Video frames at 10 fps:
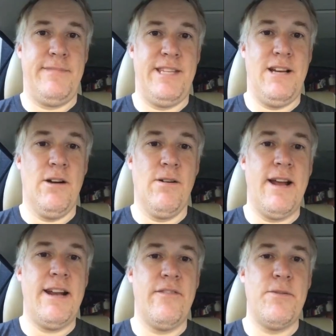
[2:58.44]
All
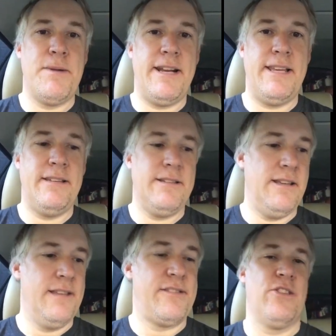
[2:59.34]
right, everybody,
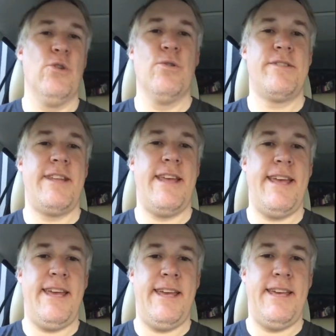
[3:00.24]
it's Thursday